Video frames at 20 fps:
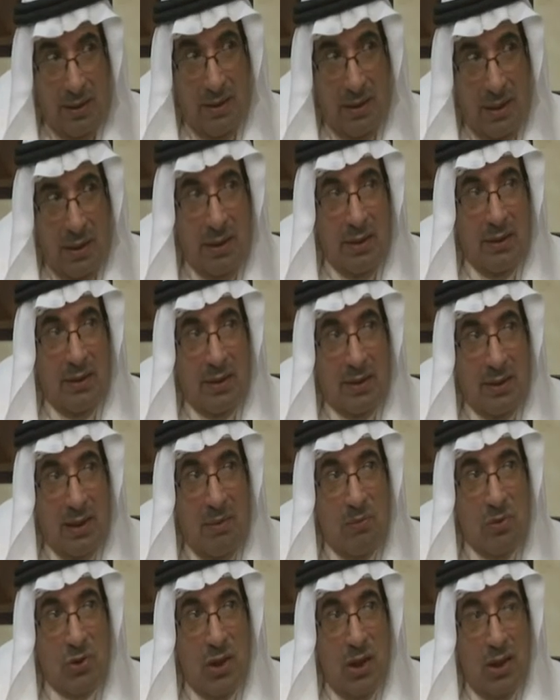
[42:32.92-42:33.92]
got the same
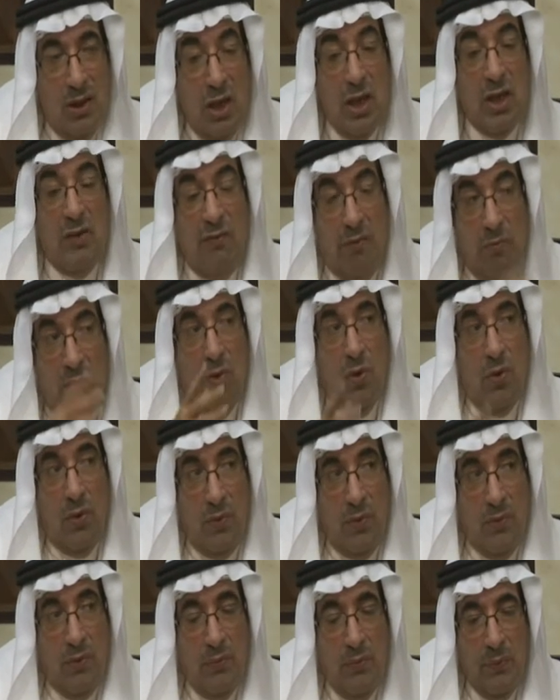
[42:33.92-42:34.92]
shock, even more,
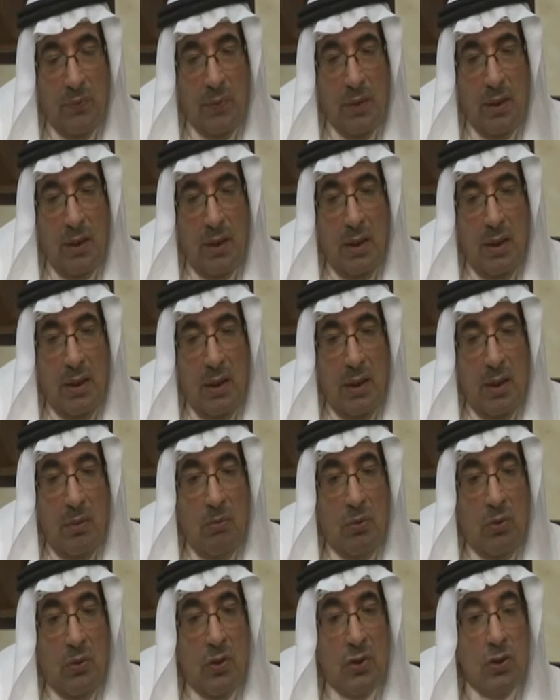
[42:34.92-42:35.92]

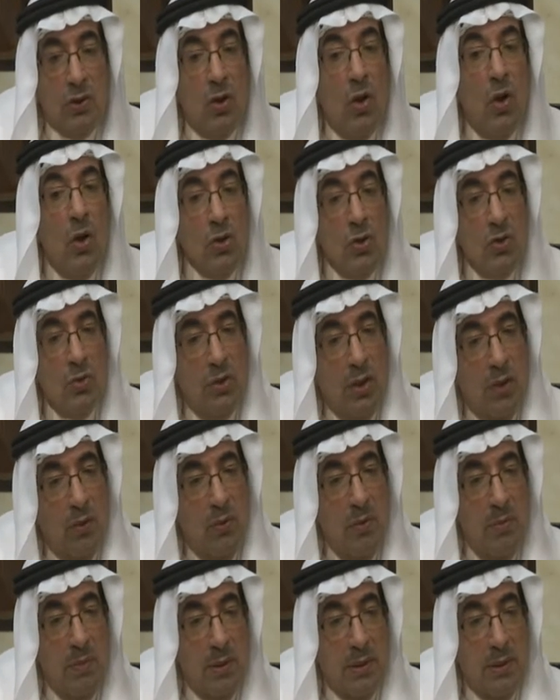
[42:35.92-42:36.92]
because also the
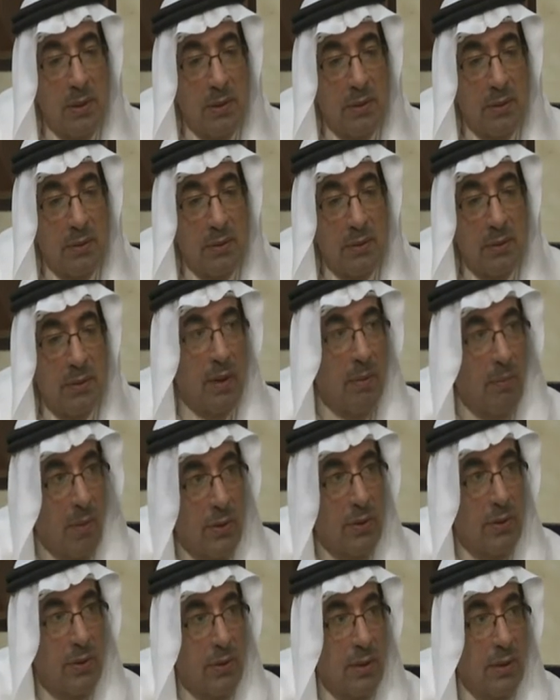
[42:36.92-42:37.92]
woman, the
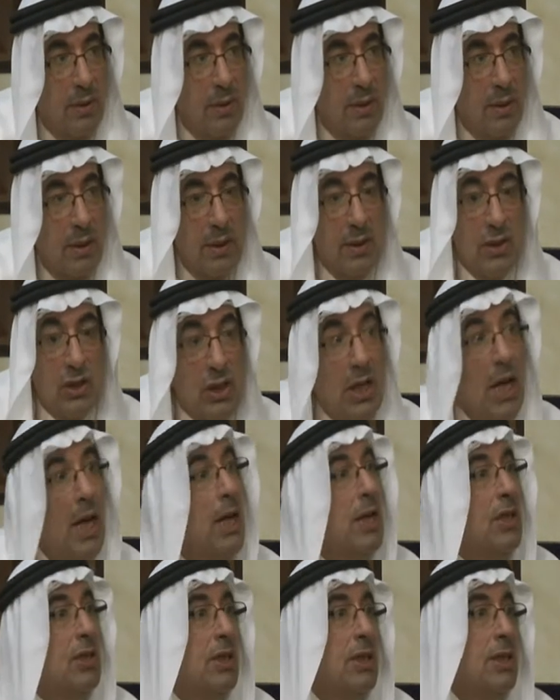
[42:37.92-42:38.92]
mother, is young.
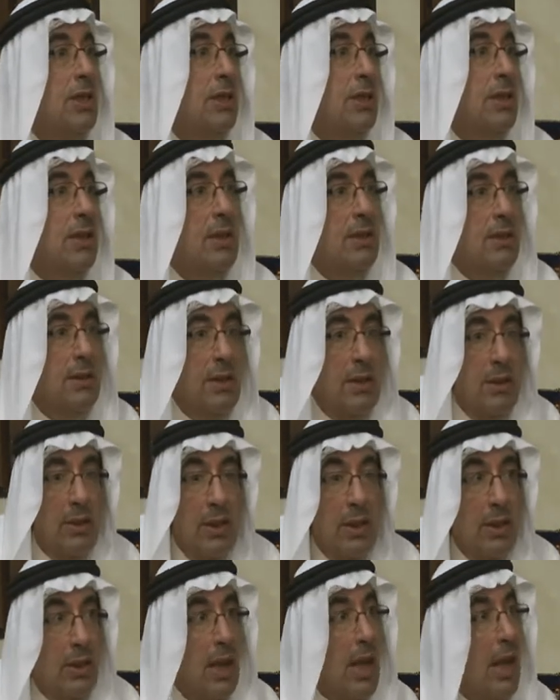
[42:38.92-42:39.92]
She's in
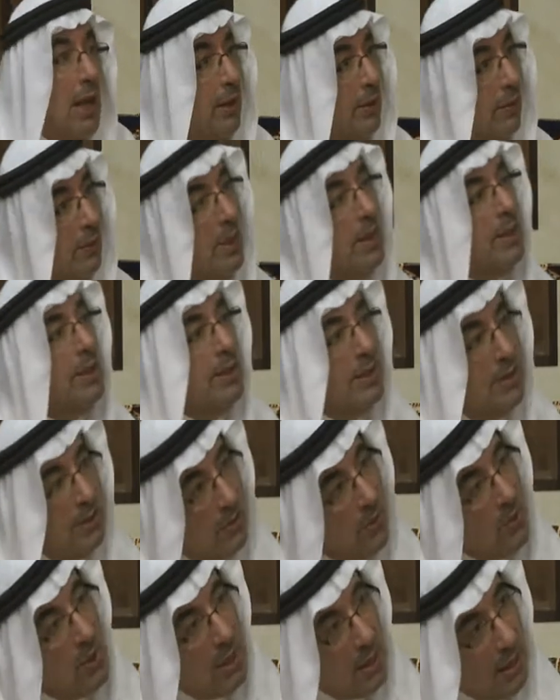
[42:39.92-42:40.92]
her early 30s
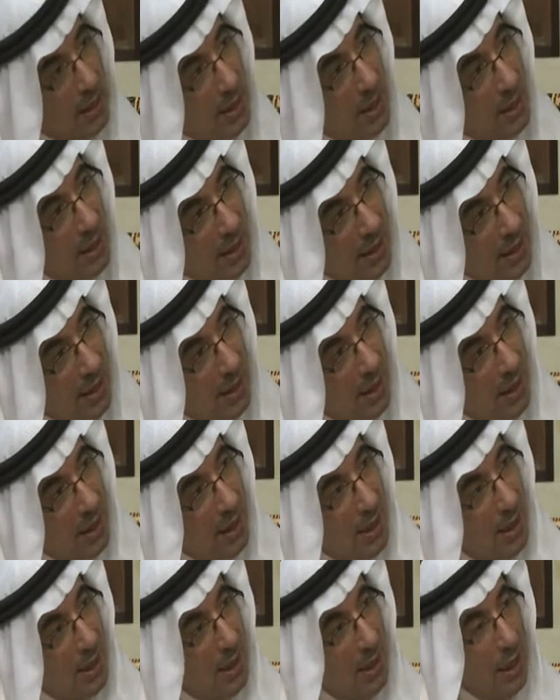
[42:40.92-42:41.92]
only,
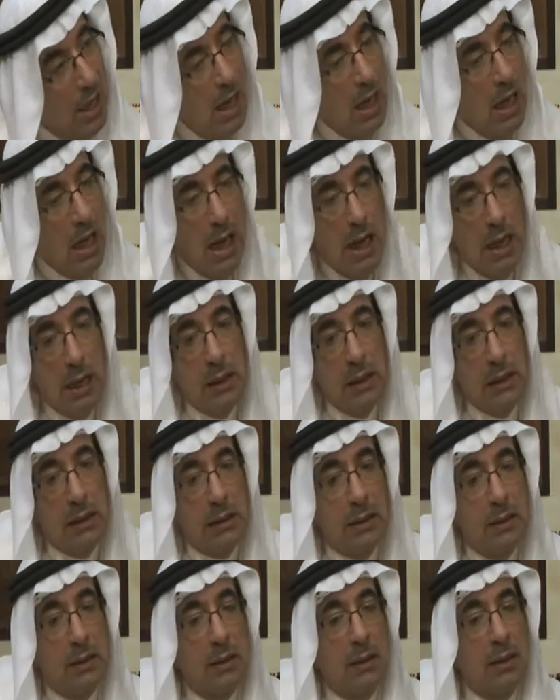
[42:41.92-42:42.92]
and
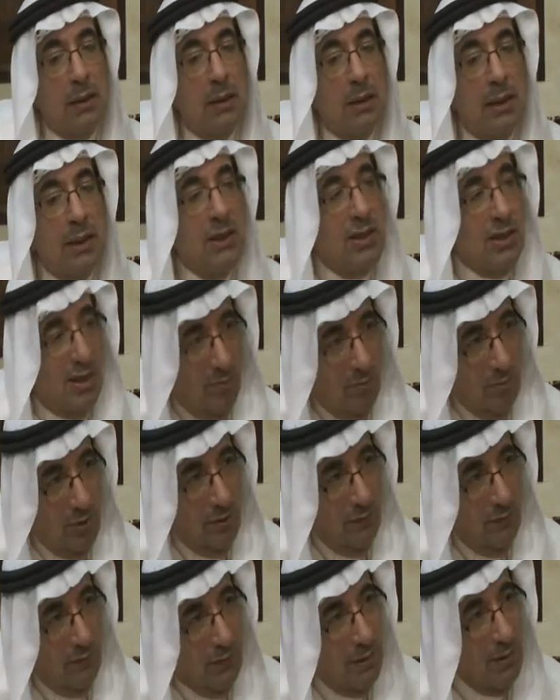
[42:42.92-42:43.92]
extra beautiful,